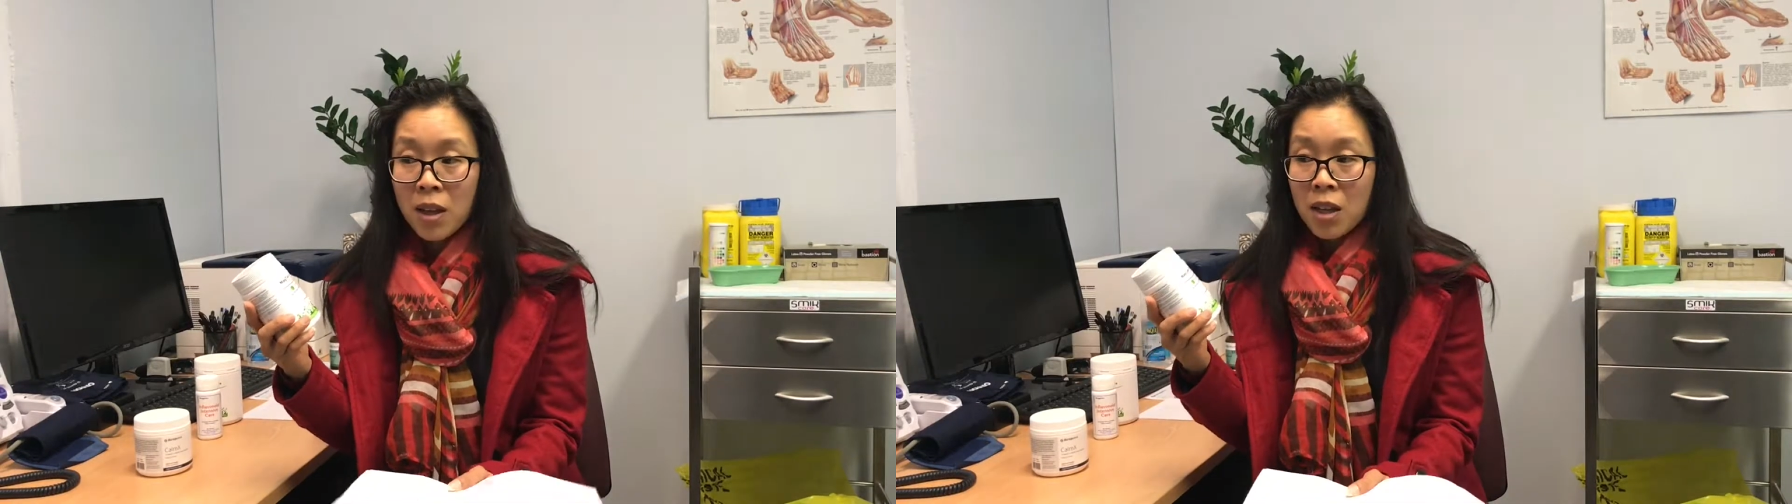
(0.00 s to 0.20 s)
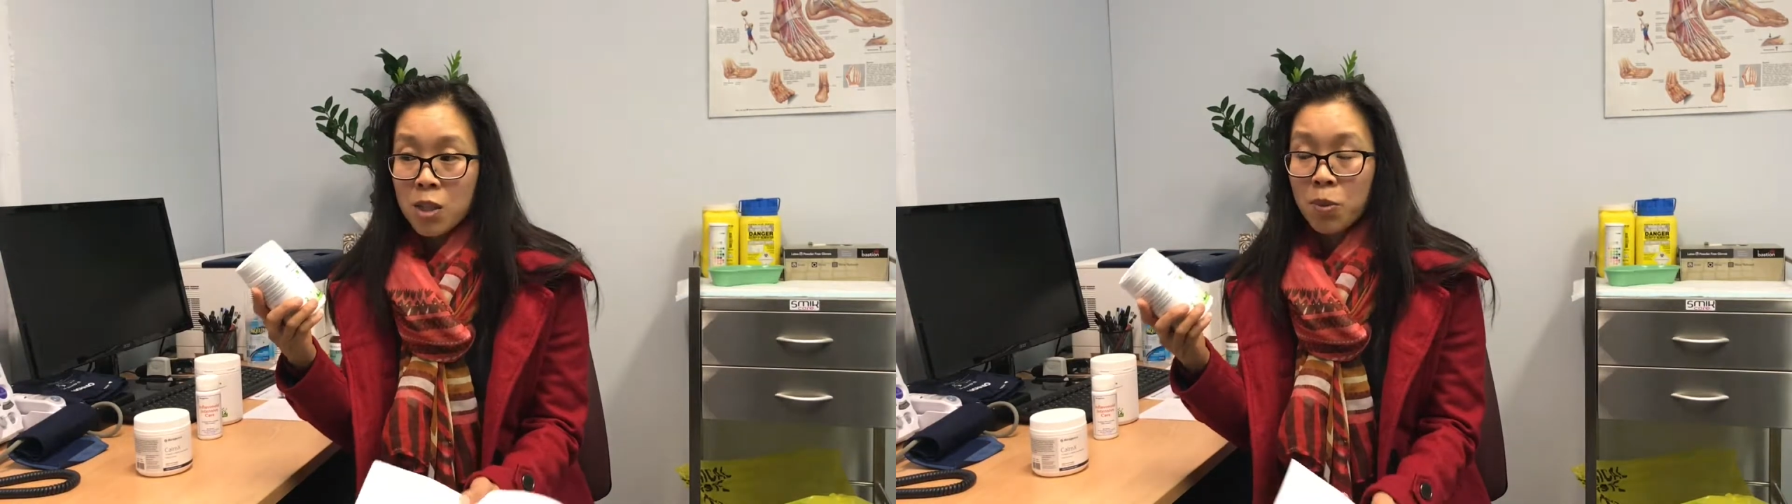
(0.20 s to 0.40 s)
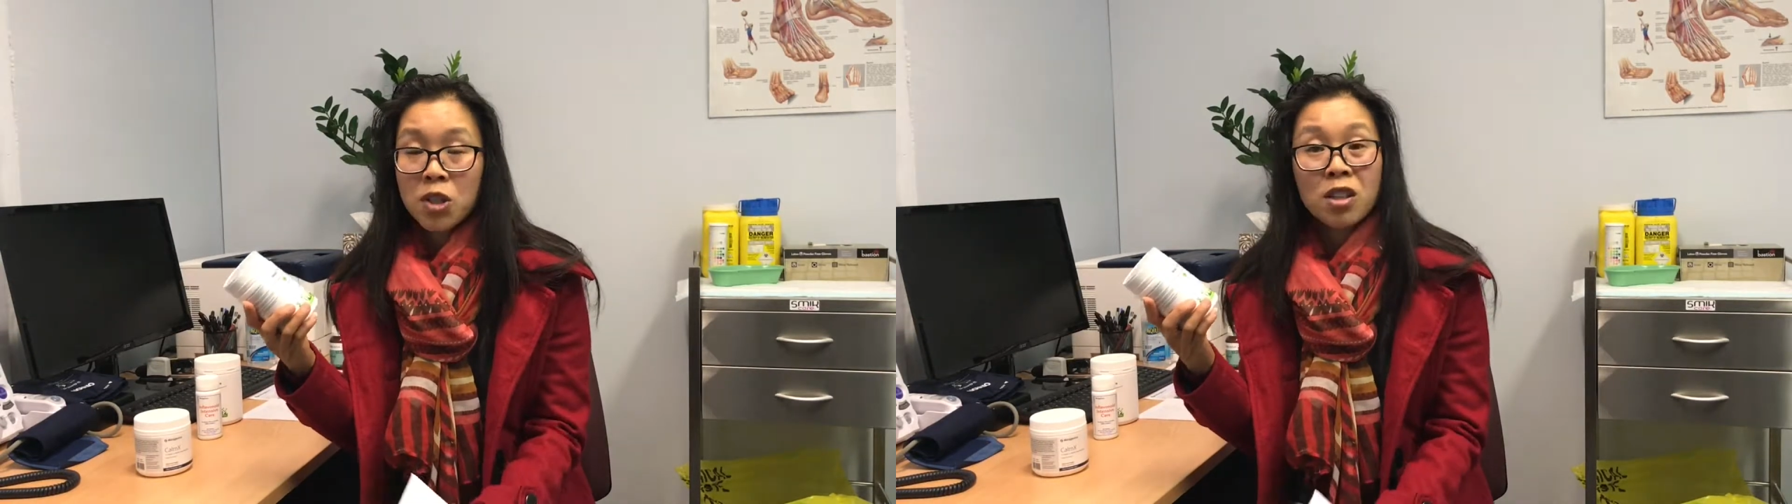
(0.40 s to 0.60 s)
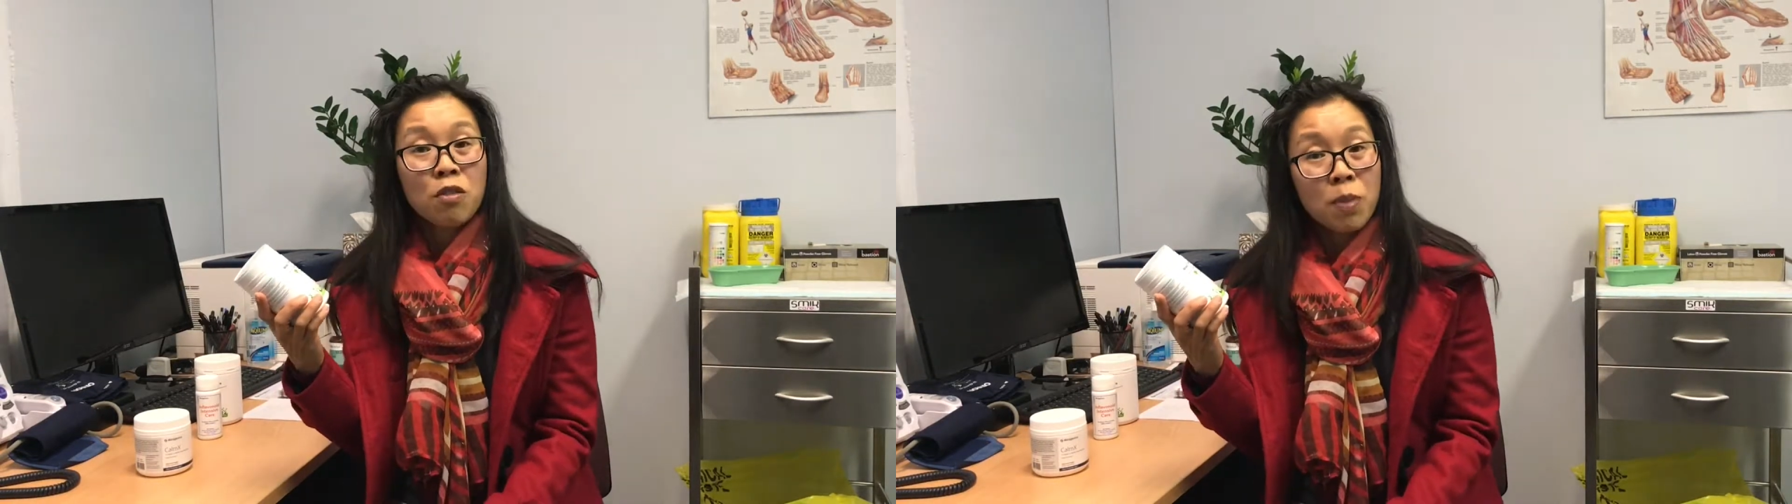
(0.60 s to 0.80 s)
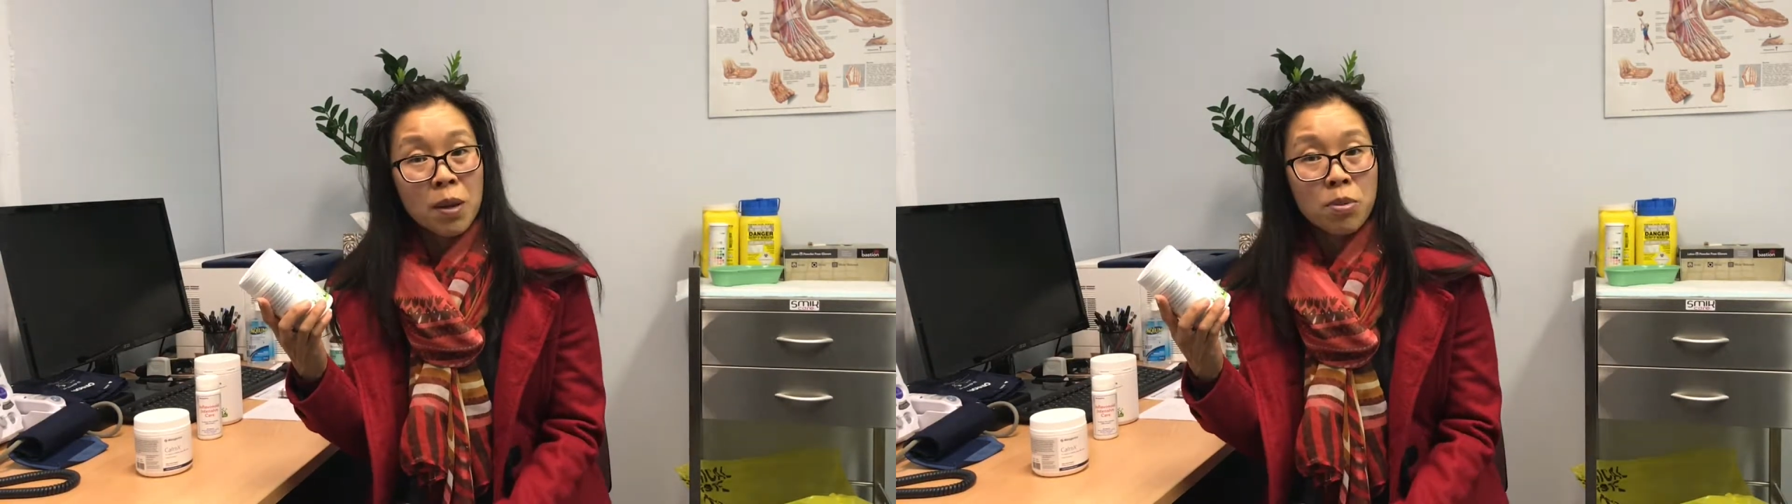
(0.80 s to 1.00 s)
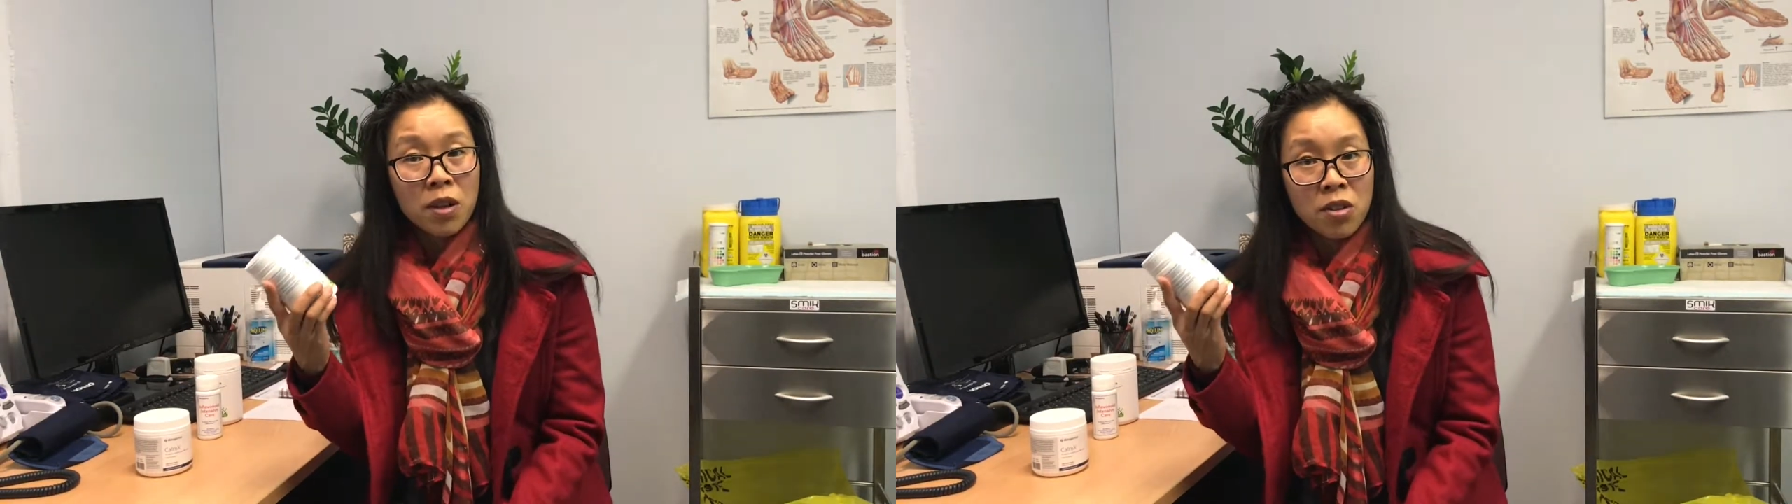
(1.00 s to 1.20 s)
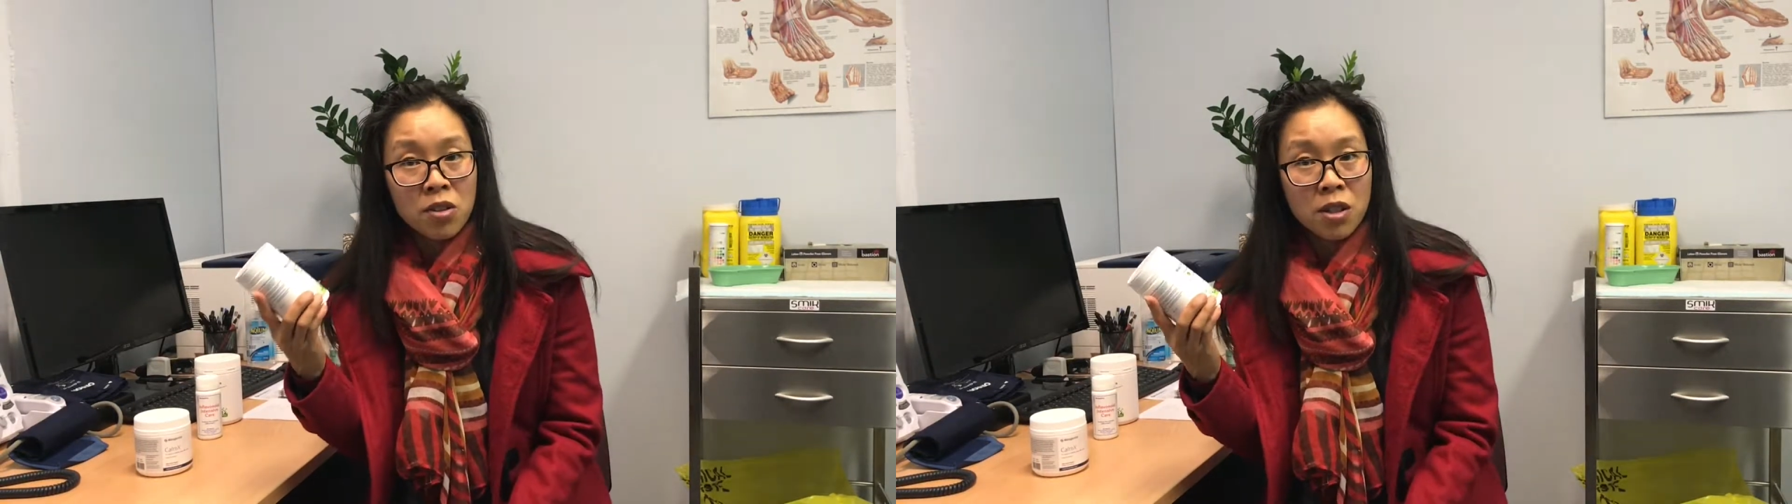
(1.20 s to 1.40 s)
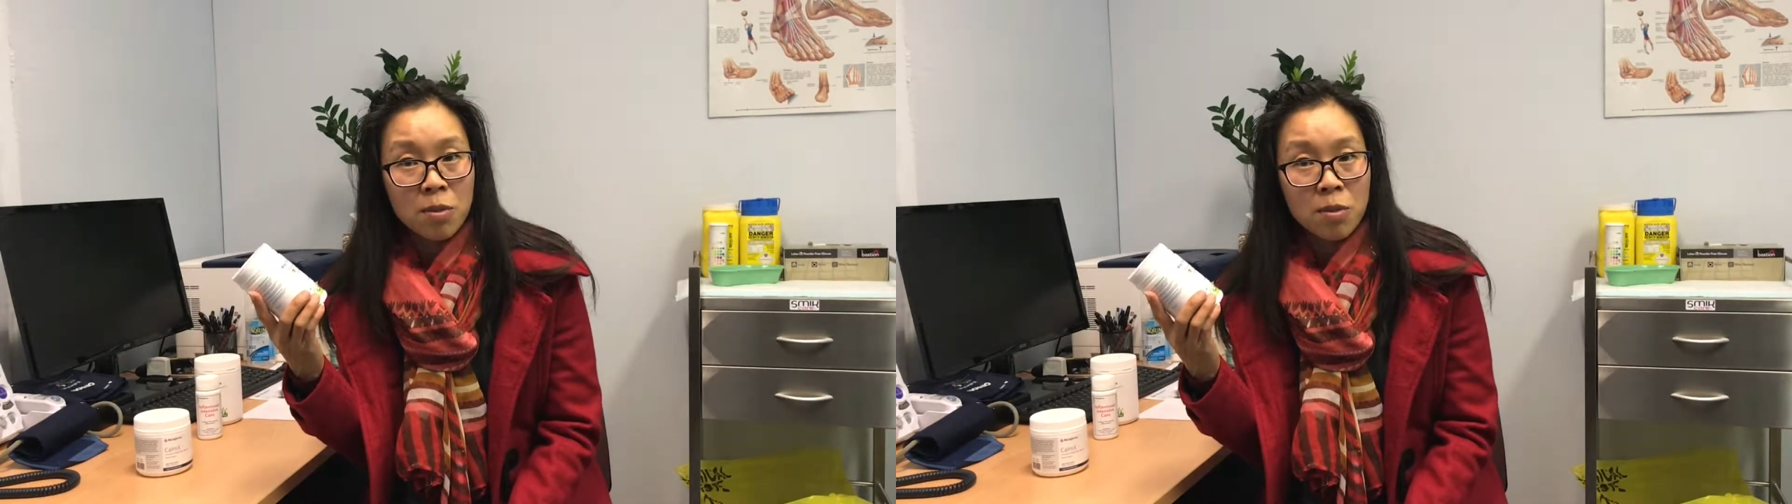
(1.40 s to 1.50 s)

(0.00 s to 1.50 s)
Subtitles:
especially if people are using